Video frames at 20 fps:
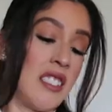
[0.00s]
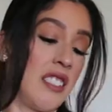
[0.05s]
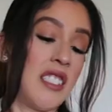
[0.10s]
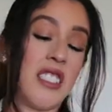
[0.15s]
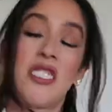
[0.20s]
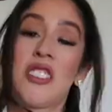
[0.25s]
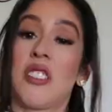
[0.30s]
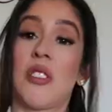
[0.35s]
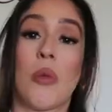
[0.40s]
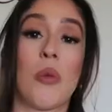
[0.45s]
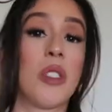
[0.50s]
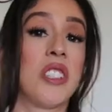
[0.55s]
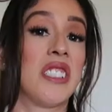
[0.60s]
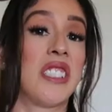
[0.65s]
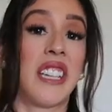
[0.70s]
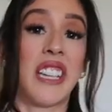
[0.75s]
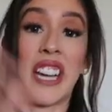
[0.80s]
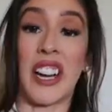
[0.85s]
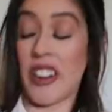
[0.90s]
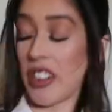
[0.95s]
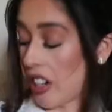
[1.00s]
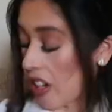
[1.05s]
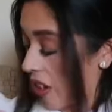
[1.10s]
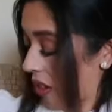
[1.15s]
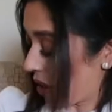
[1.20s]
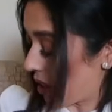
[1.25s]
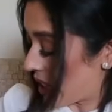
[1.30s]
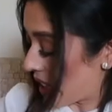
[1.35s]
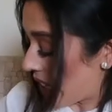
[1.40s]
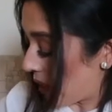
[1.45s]
These are the ones I carry
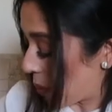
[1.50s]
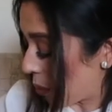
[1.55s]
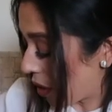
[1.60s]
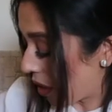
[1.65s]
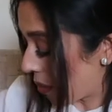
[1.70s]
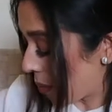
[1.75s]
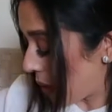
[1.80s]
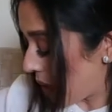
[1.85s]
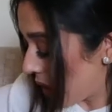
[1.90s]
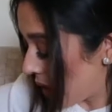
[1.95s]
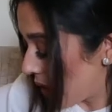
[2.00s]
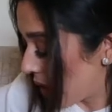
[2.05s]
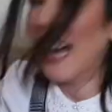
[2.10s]
all the time with me.